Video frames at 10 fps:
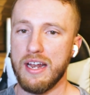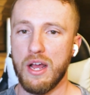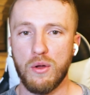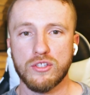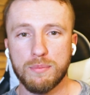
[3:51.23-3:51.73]

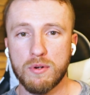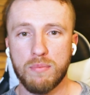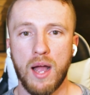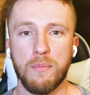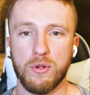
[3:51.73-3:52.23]
Now, a super
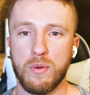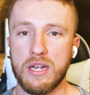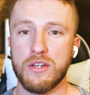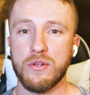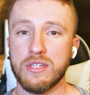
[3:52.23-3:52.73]
popular
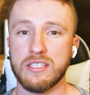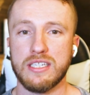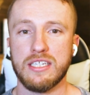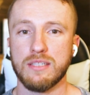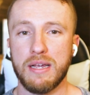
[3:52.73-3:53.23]
way to do this
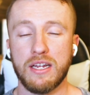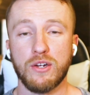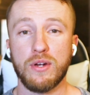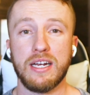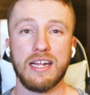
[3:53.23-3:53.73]
is by
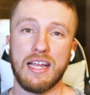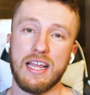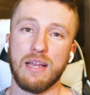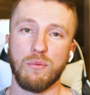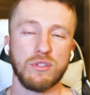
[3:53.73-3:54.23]
creating
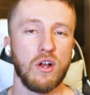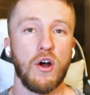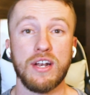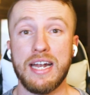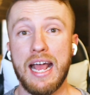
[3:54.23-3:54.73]
a, what's
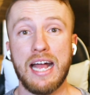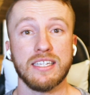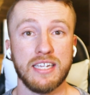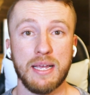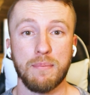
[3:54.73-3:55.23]
called an
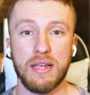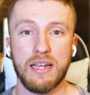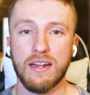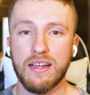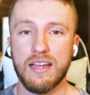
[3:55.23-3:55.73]
ask
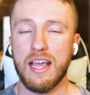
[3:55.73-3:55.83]
campaign.